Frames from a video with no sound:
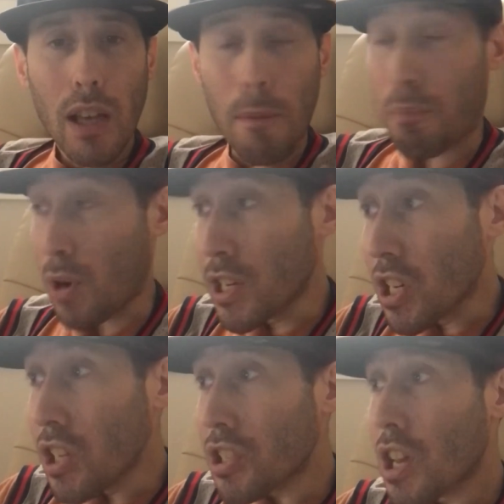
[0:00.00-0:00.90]

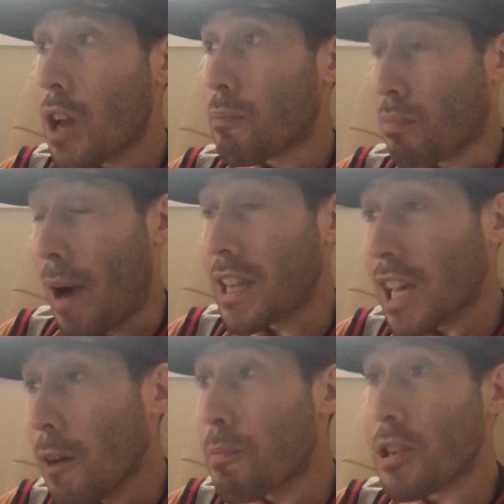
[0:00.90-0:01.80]

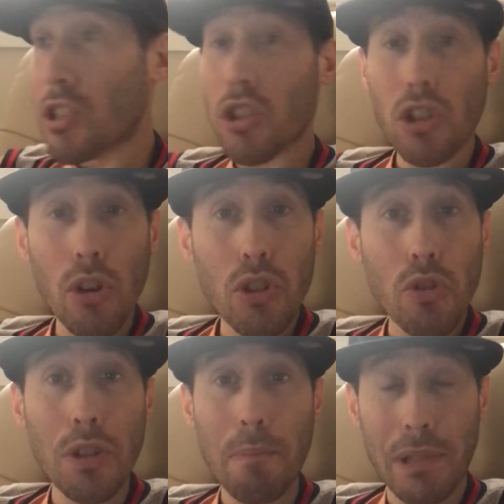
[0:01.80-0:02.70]
Mikal Bridges showed you
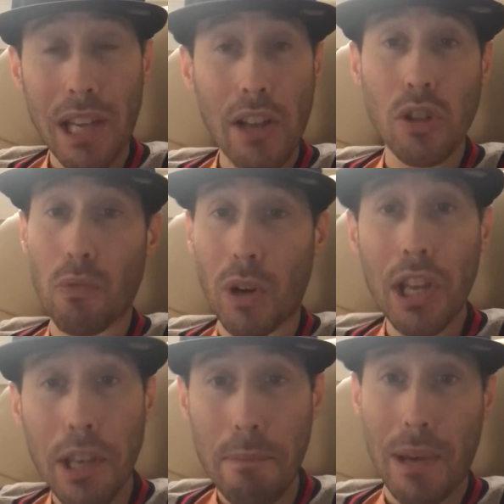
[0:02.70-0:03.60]
some potential of what
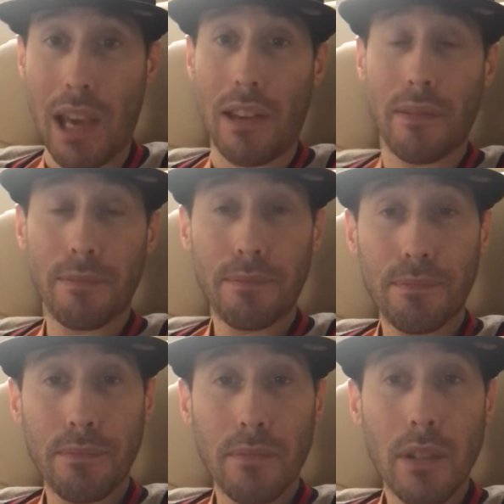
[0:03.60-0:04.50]
he can be.
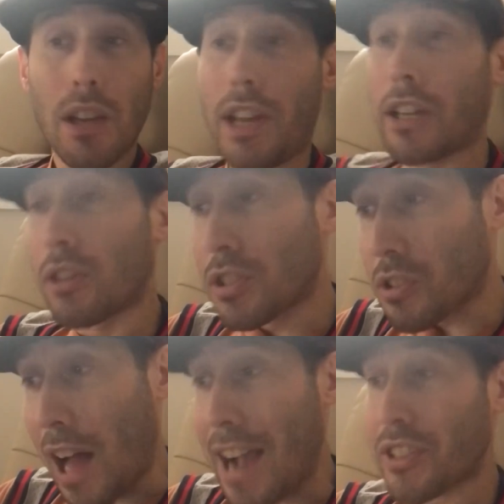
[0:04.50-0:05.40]
Nicholas
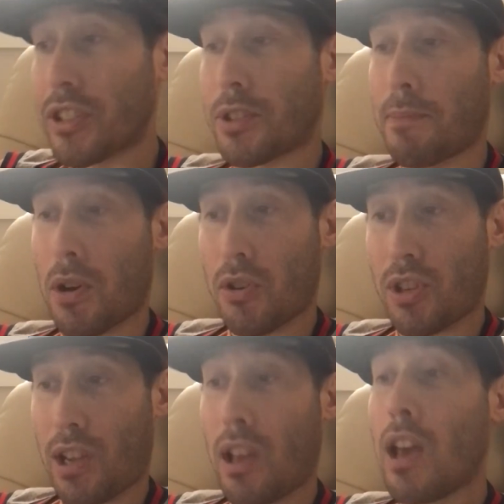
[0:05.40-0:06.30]
Claxton's
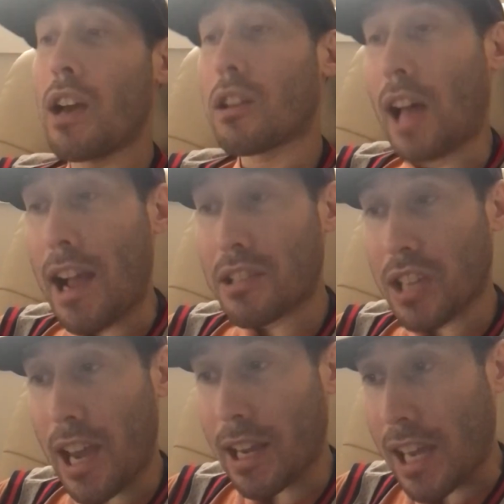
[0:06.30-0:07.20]
emerging.
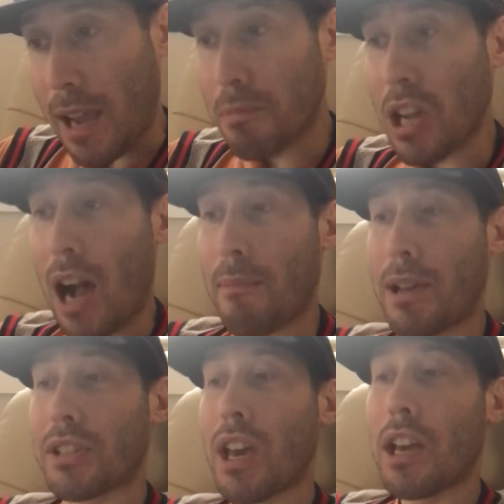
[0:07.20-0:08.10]
Cam
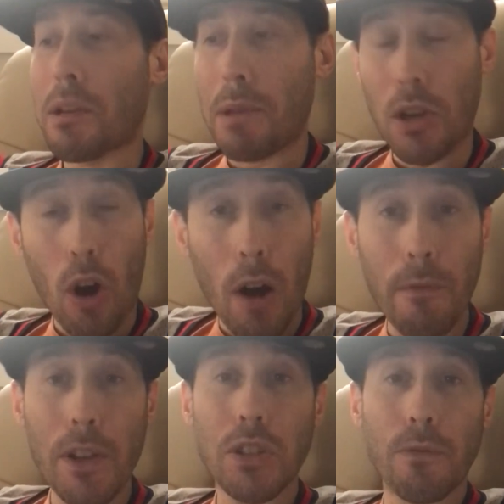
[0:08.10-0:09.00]
Thomas can be an
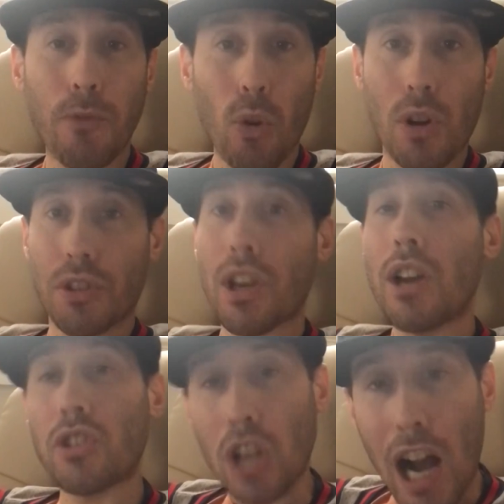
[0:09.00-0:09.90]
offensive force.
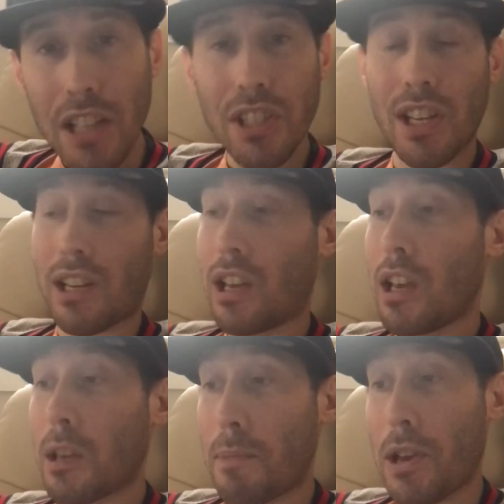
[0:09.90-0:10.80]
Johnson
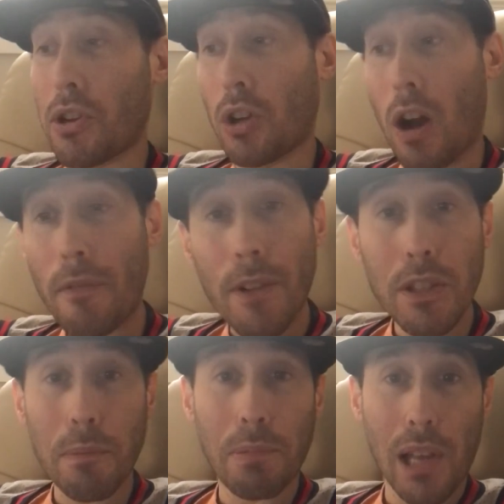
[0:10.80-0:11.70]
can be a good
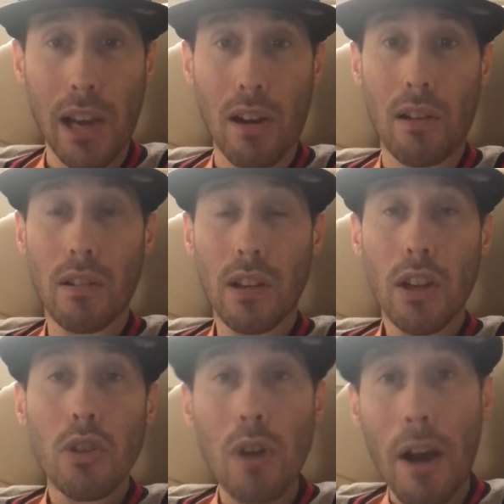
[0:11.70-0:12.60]
offensive player.
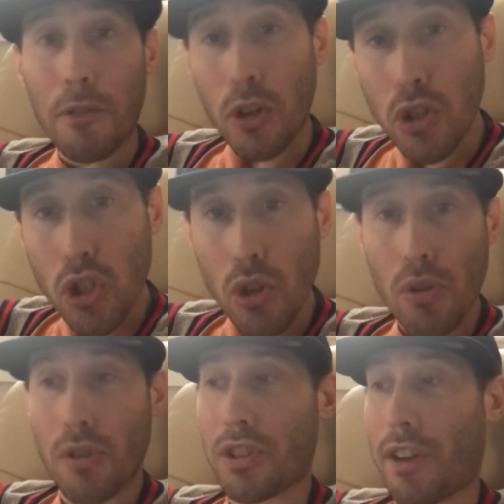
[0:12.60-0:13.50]
You have good
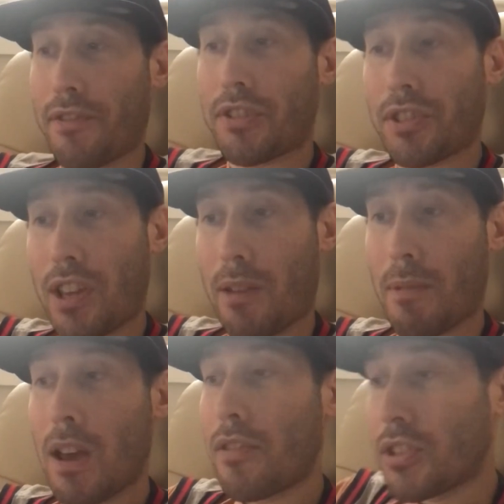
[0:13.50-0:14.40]
shooters on this team.
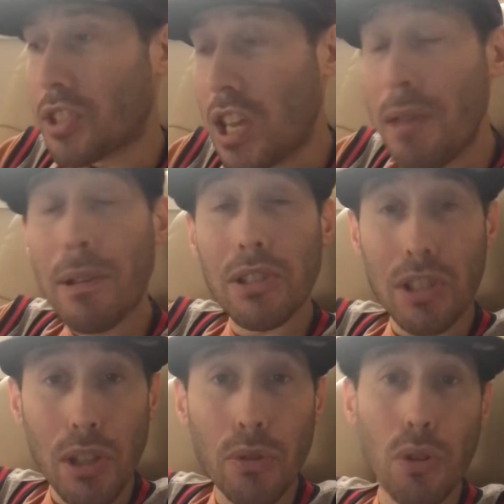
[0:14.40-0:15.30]
This team can
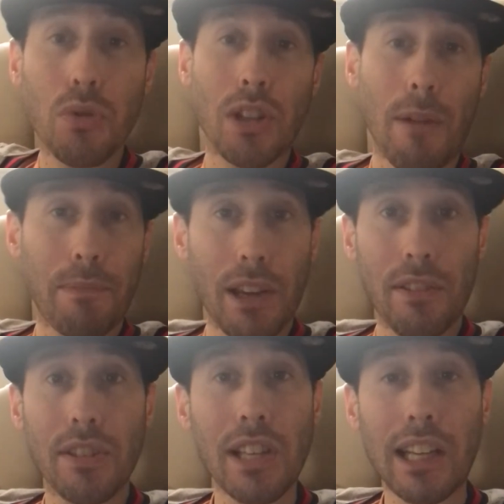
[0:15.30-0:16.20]
still do something in
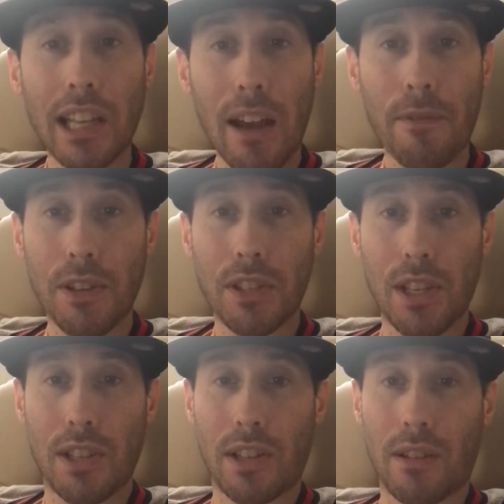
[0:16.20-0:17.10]
the second half of the
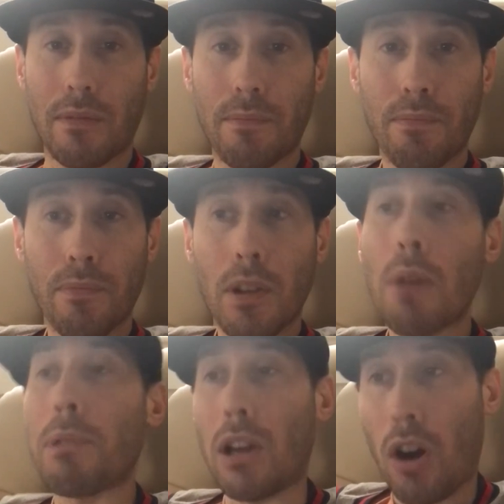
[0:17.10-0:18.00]
season.
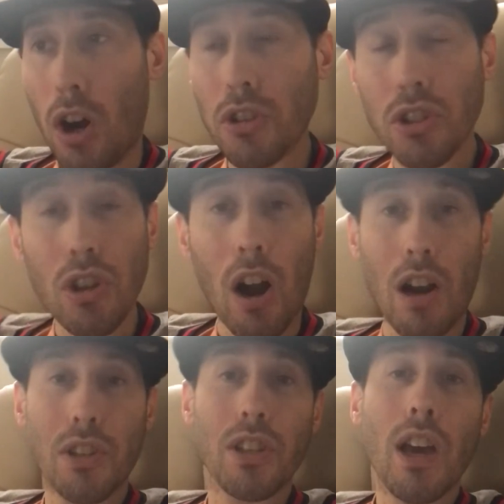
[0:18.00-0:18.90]
But it all
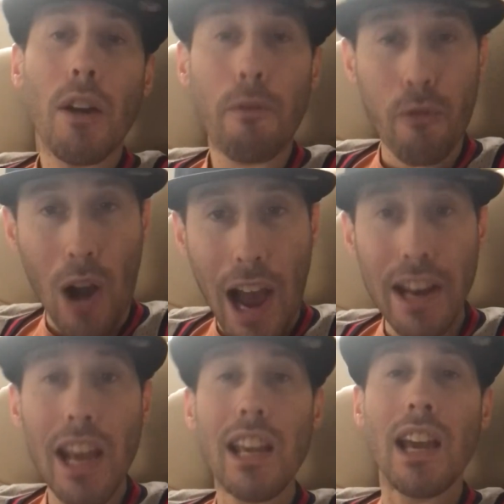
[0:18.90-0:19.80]
starts
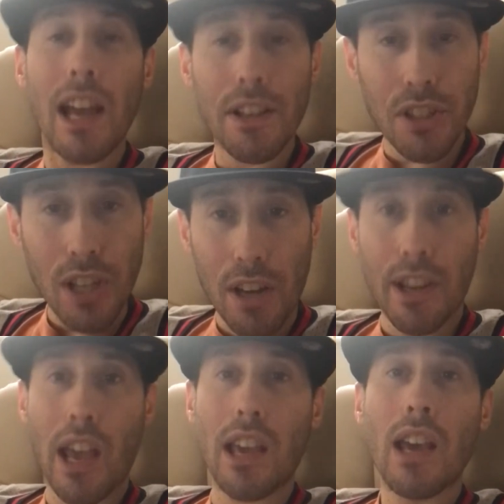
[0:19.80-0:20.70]
Friday and
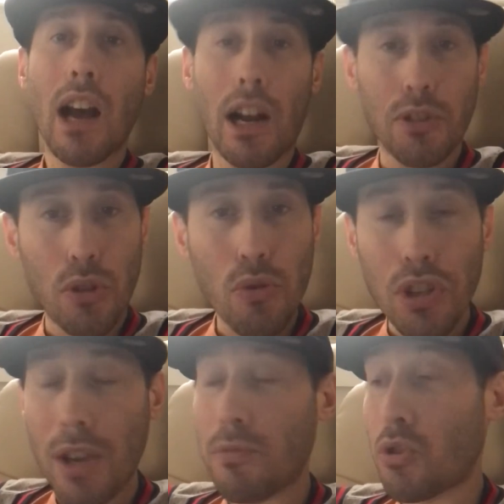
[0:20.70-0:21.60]
Sunday on two
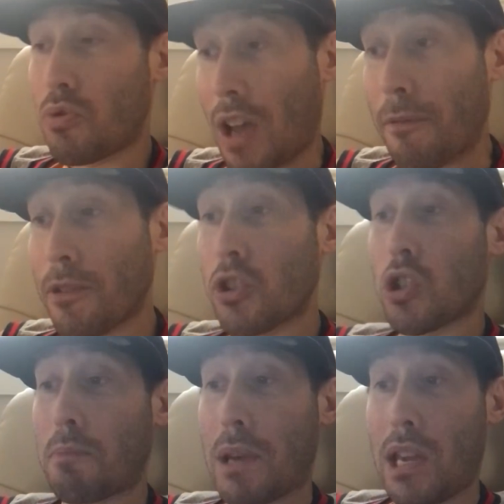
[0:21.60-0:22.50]
teams you definitely
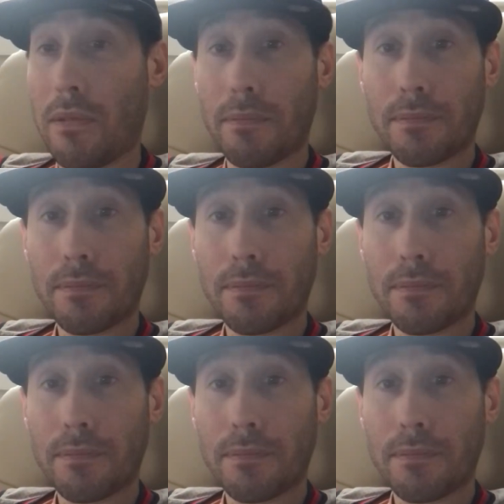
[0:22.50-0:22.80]
should beat.